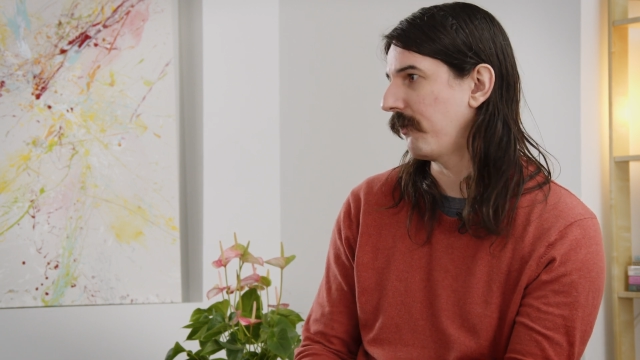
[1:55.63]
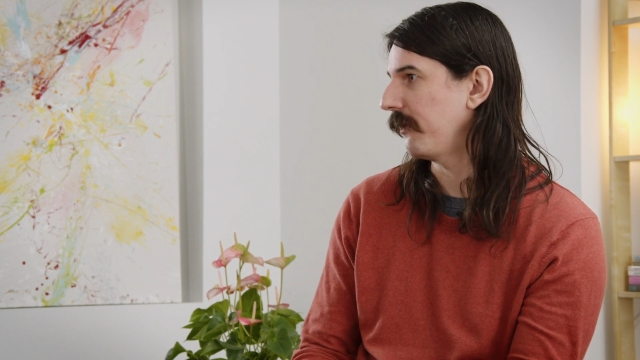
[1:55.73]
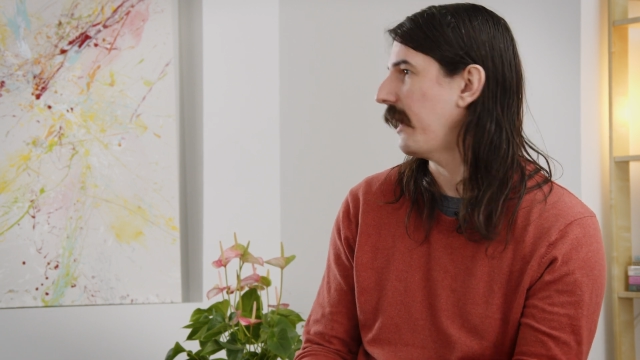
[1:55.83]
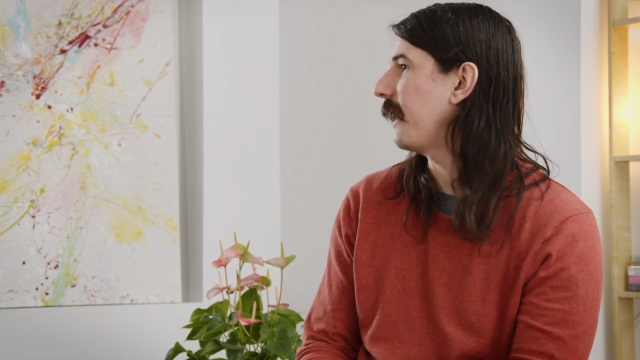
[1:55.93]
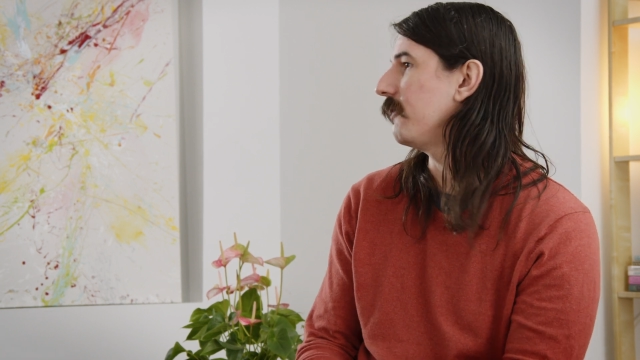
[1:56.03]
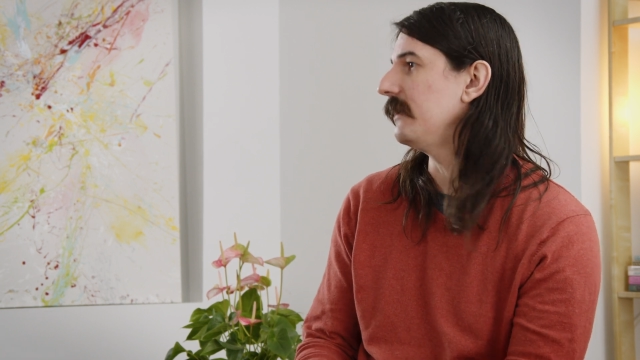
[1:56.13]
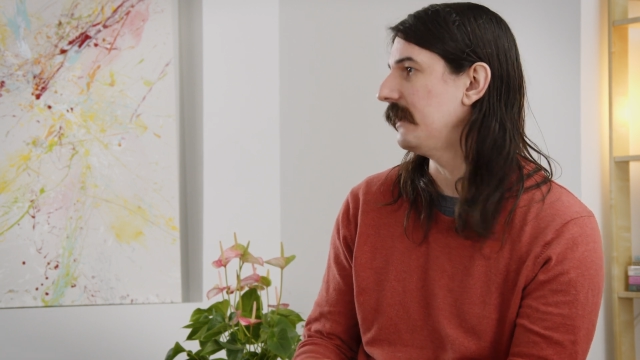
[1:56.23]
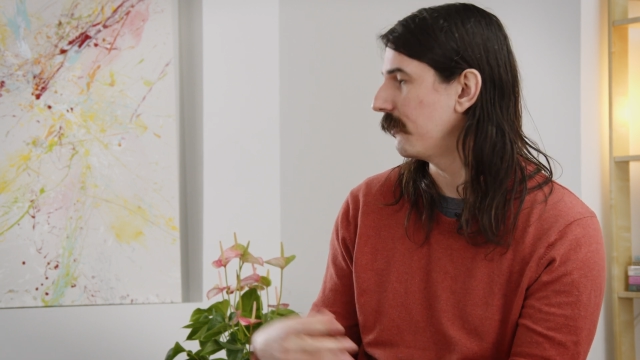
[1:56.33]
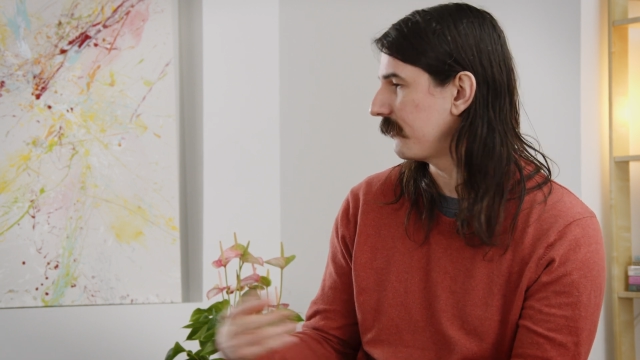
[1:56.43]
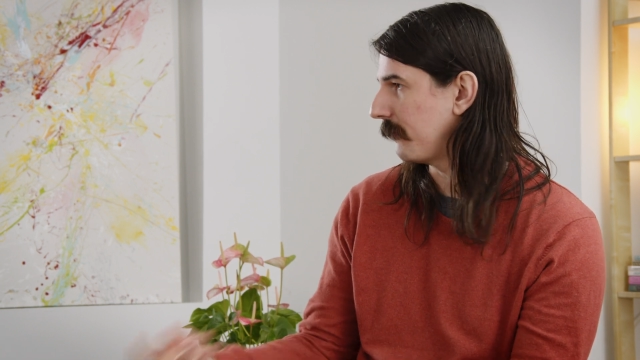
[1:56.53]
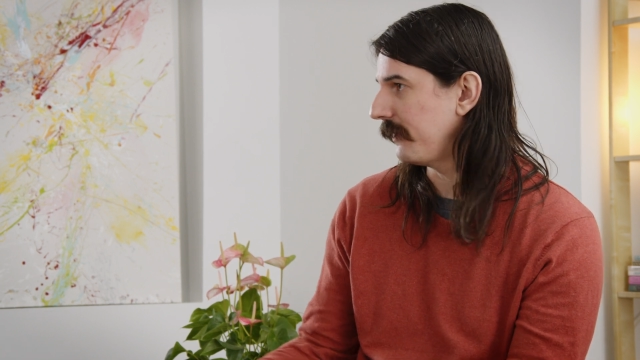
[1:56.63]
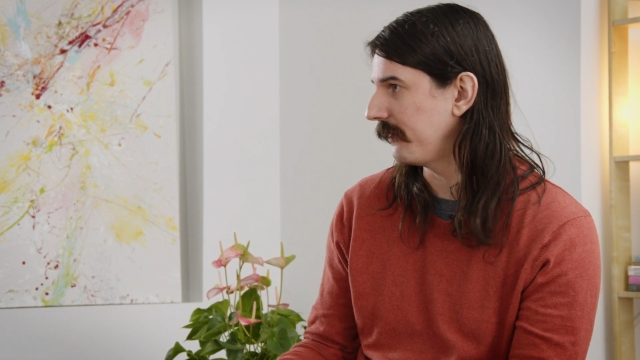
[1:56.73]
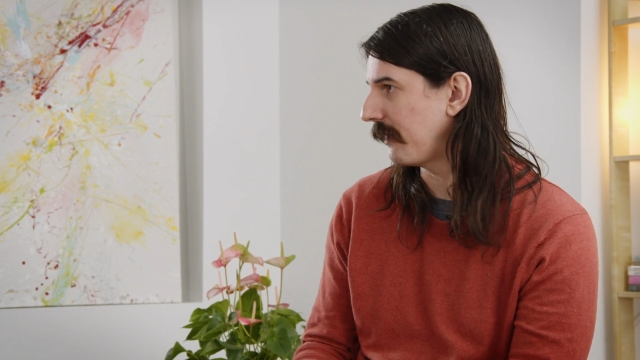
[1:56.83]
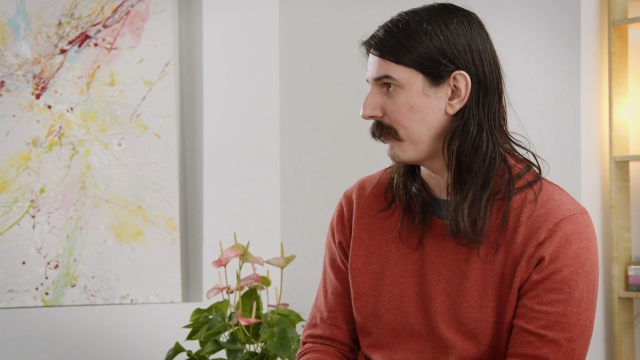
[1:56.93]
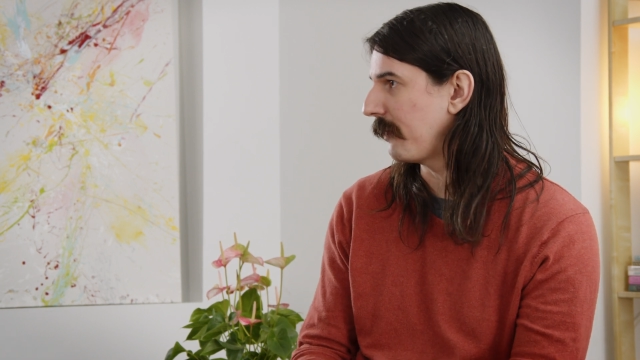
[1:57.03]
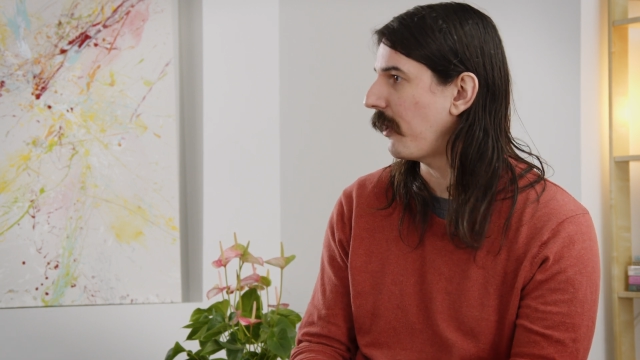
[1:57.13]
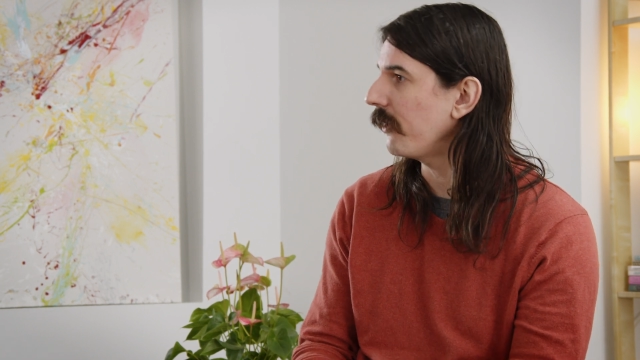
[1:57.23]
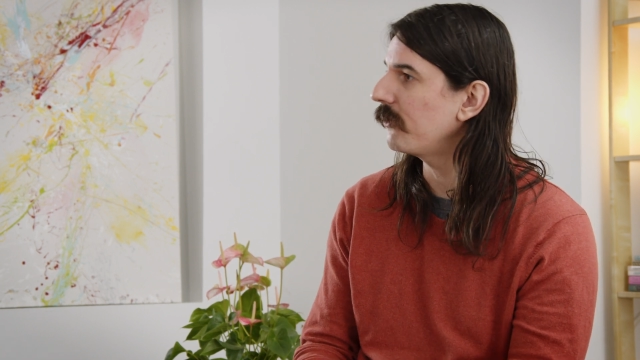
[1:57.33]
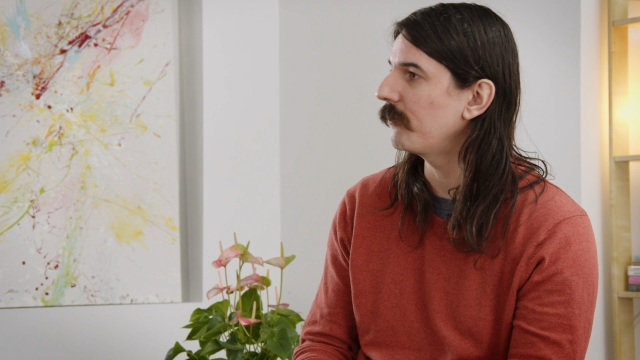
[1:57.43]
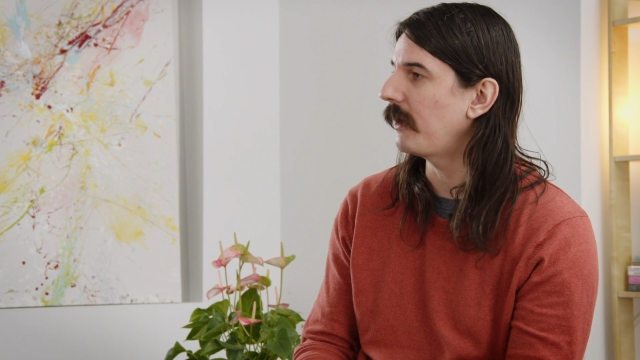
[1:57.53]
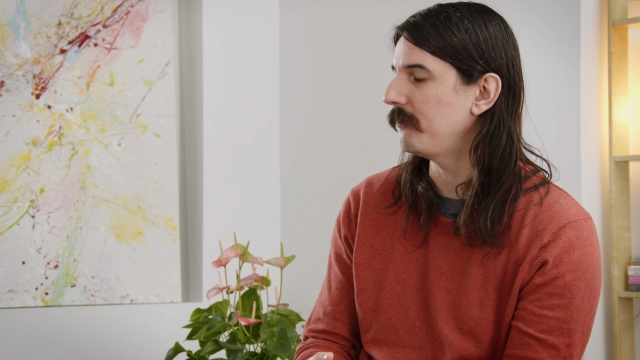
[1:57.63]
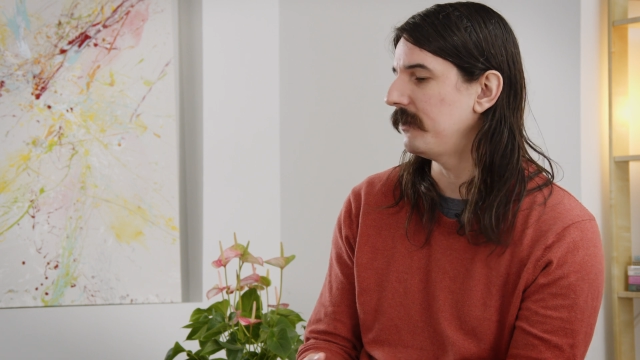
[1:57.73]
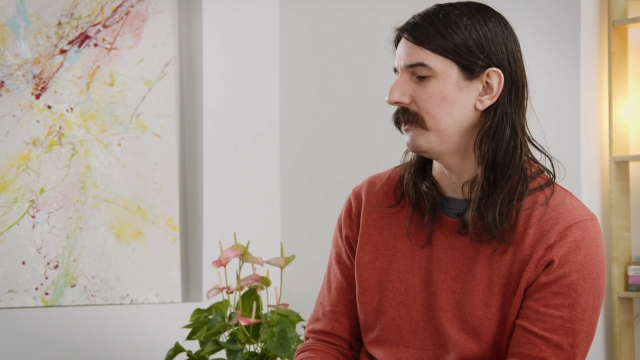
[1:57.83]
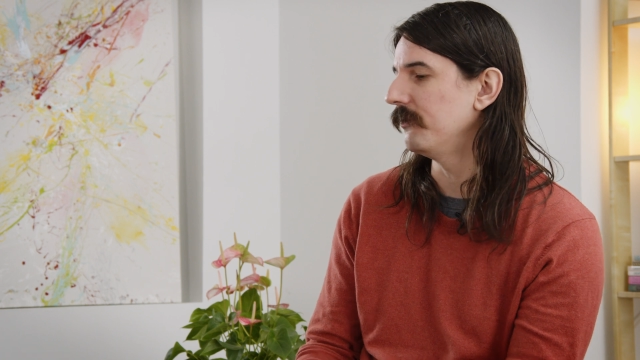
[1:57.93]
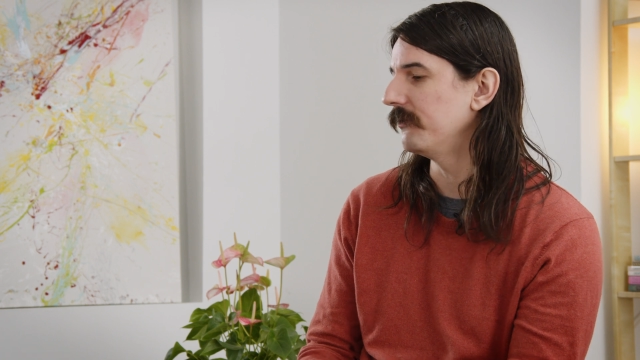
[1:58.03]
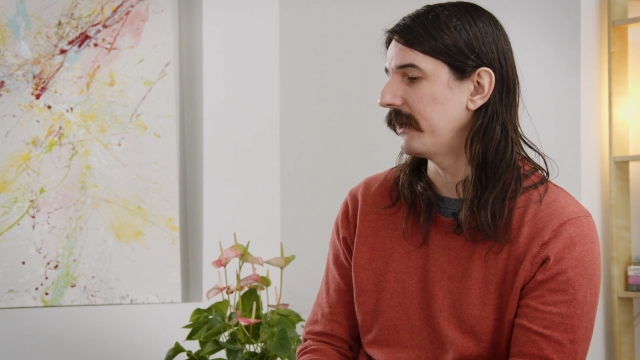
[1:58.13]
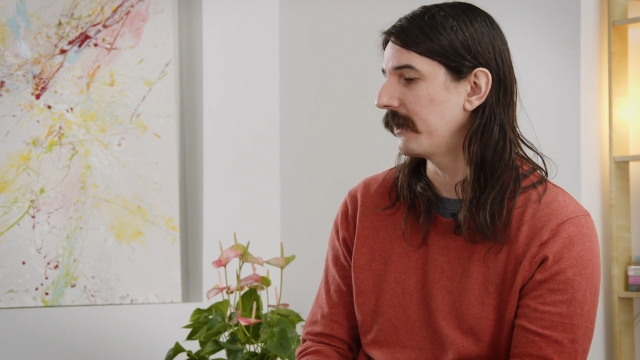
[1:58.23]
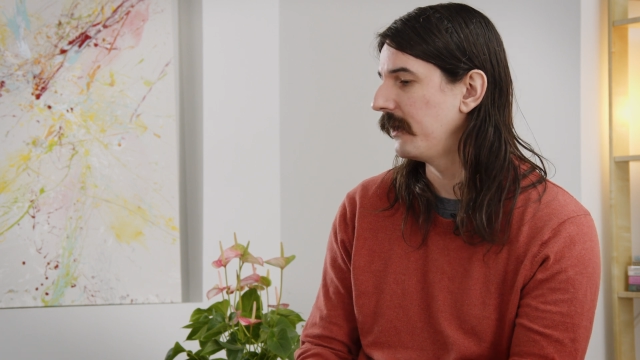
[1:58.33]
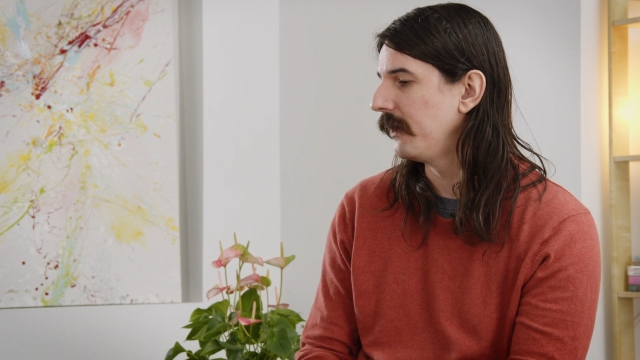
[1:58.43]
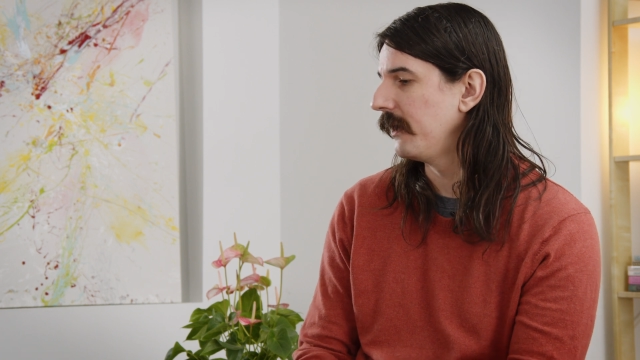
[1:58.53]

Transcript: or an IUD or something that my partner might be using,